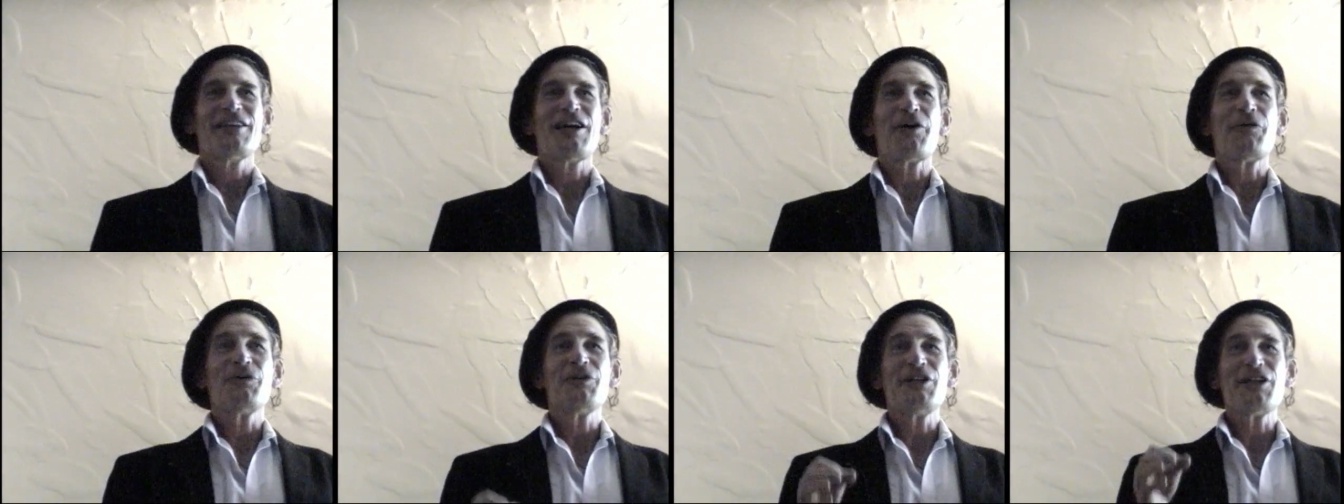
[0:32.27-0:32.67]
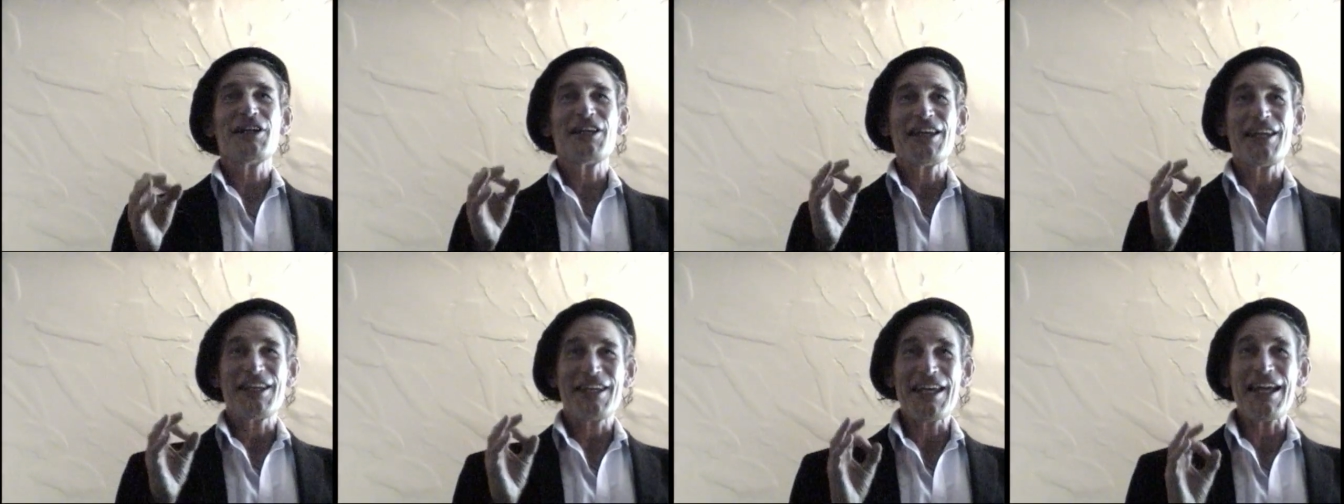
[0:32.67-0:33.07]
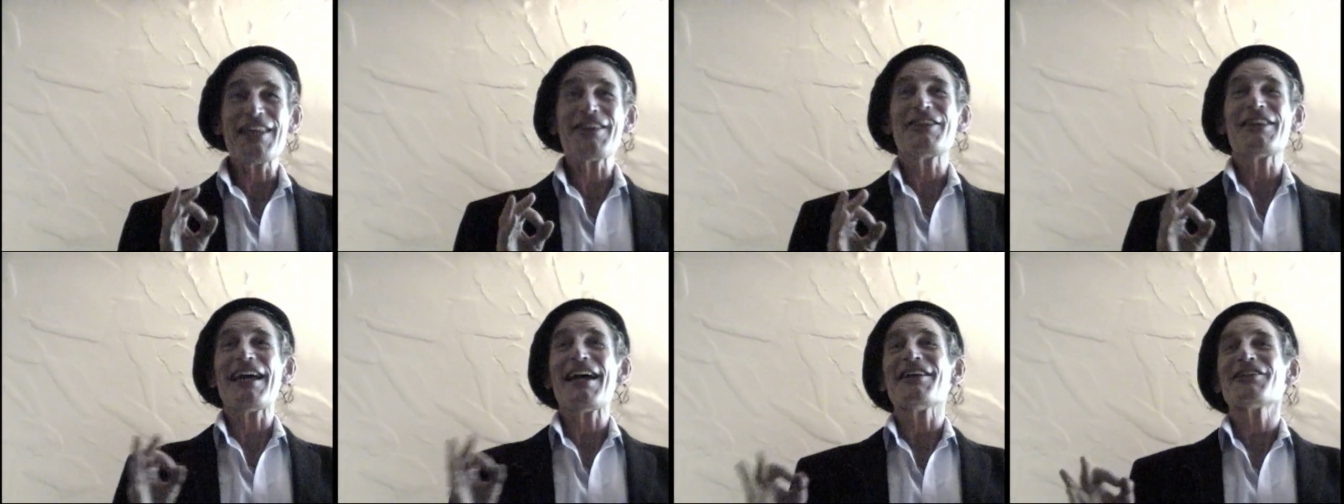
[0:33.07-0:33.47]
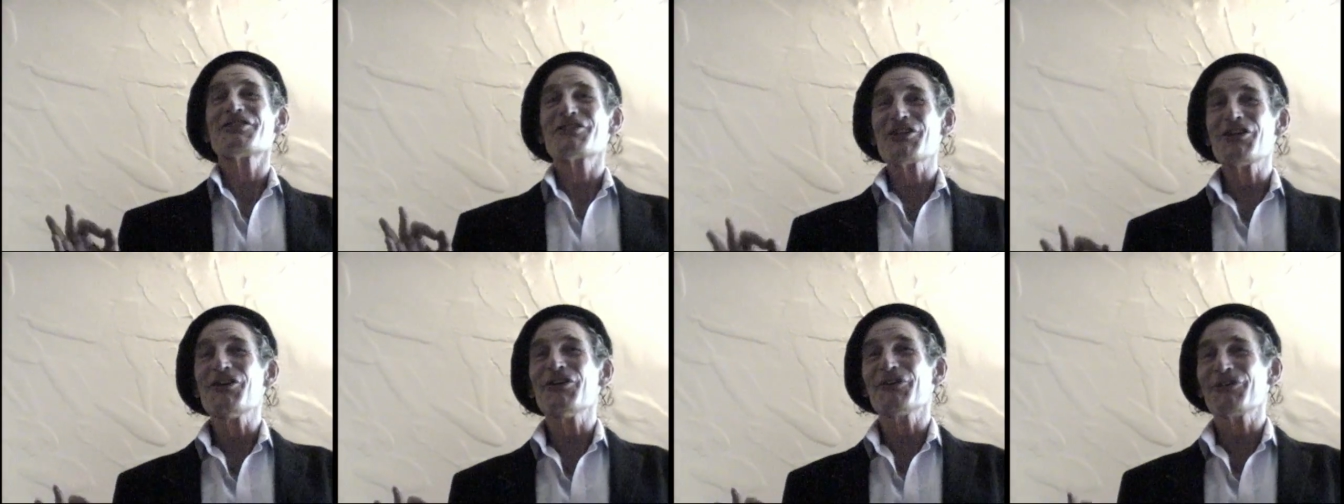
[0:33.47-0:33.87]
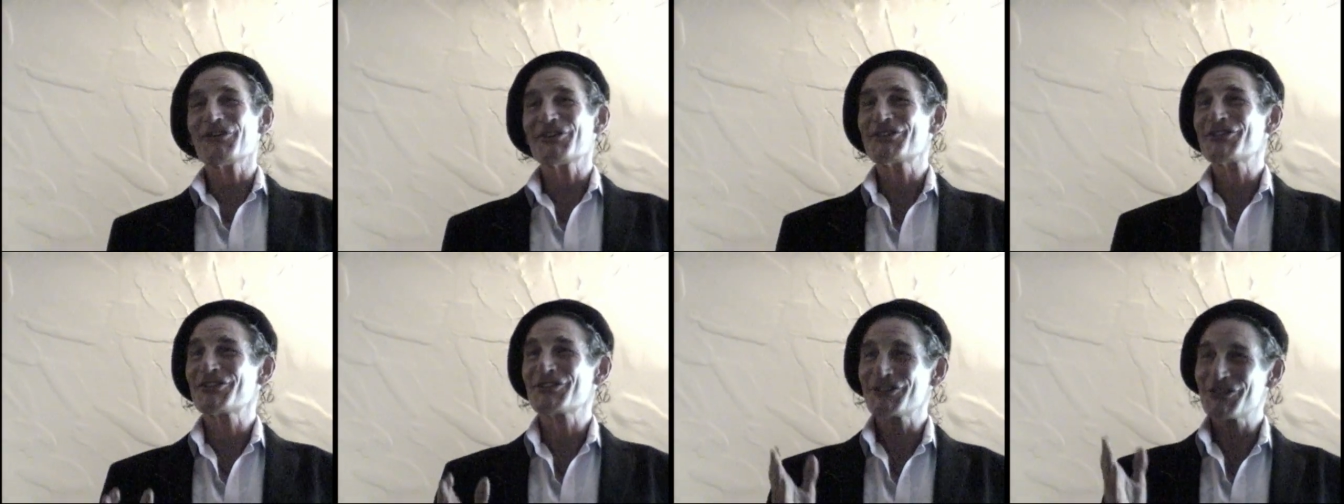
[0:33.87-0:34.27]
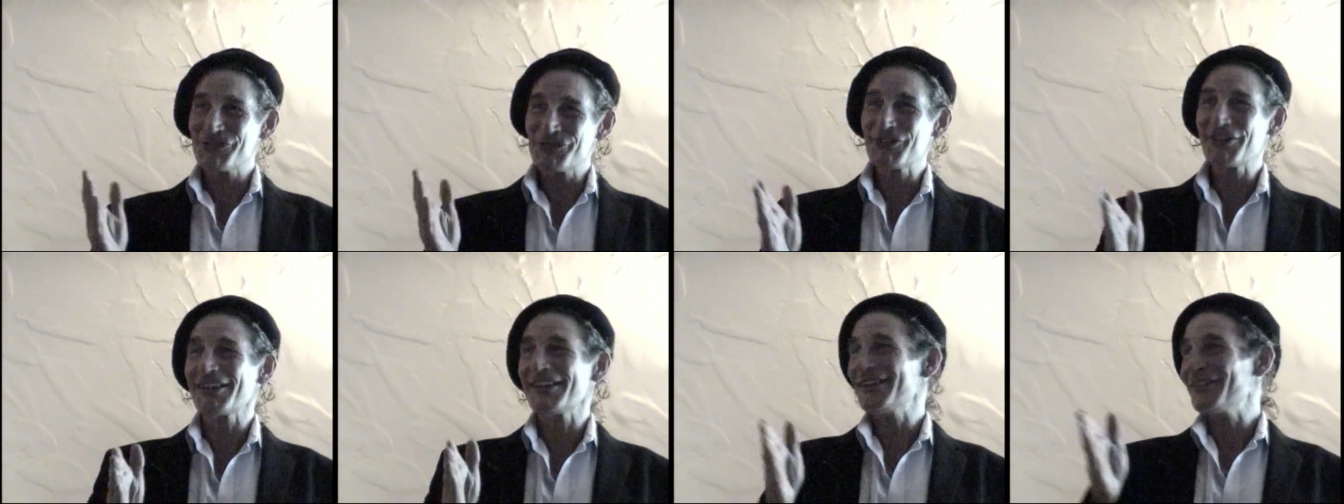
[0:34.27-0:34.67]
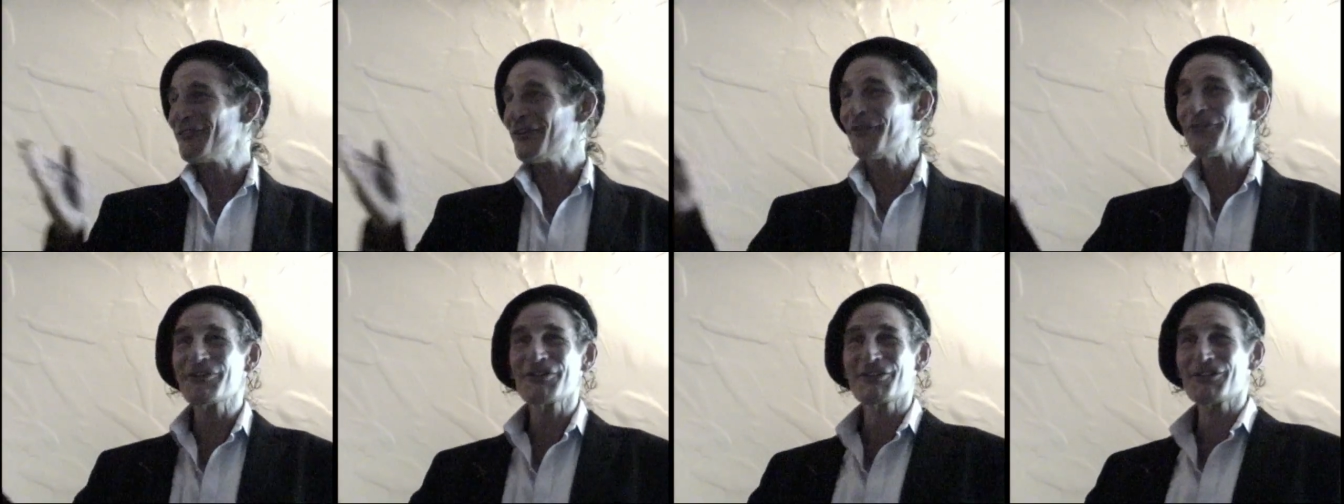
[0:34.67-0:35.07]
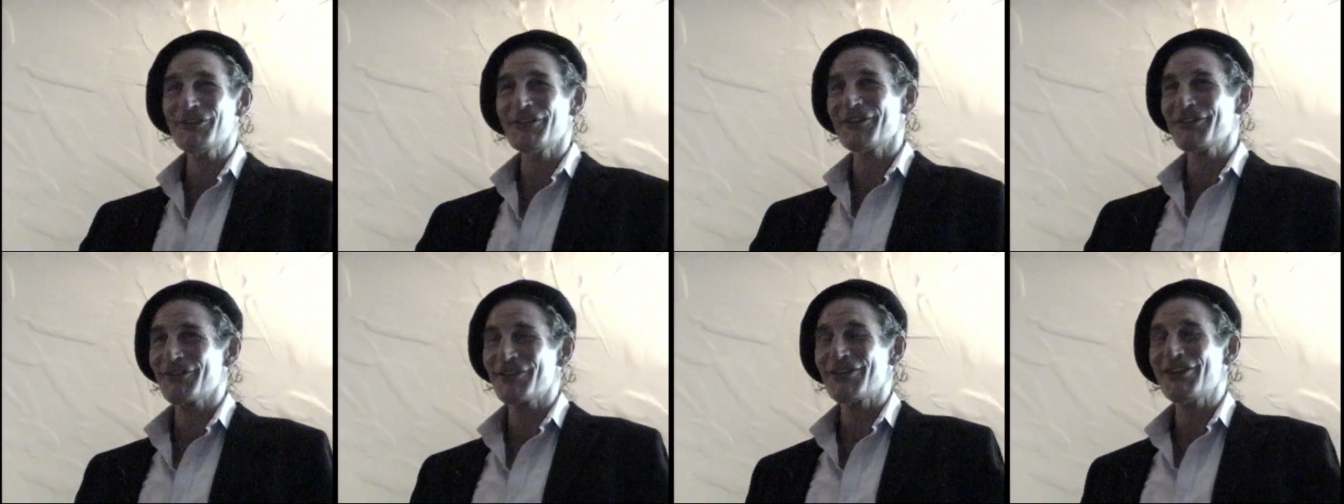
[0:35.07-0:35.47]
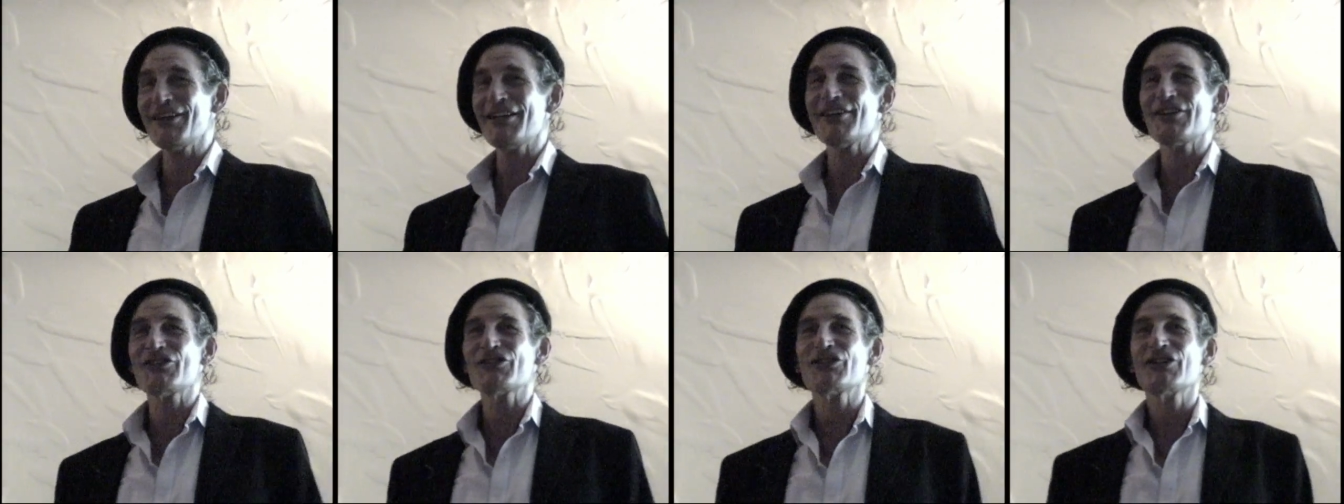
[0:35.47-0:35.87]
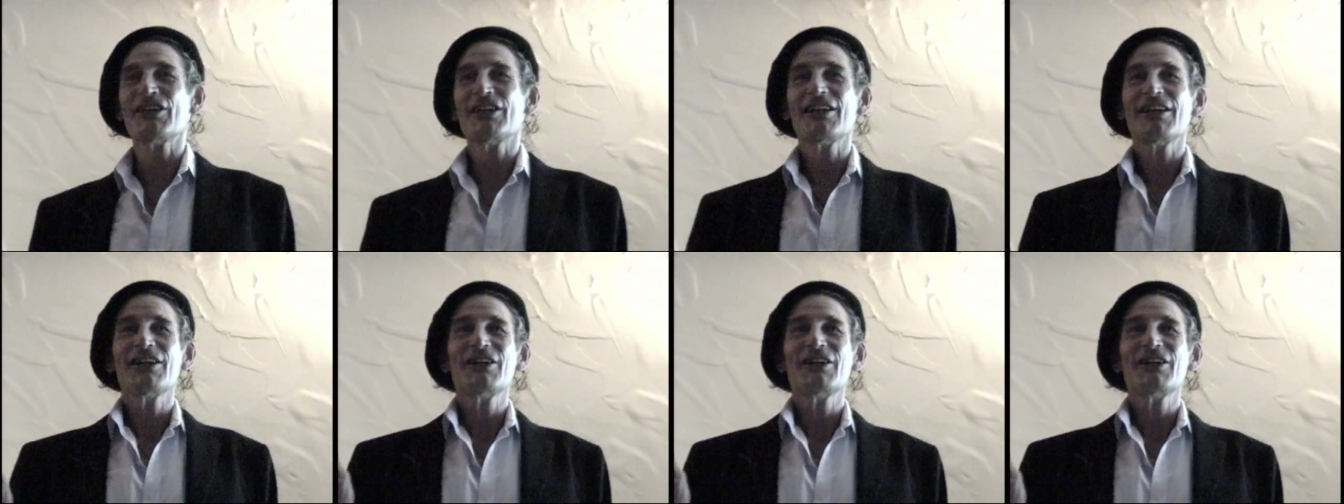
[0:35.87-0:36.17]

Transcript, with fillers: now, when you get that joke, which is really what we're doing with this,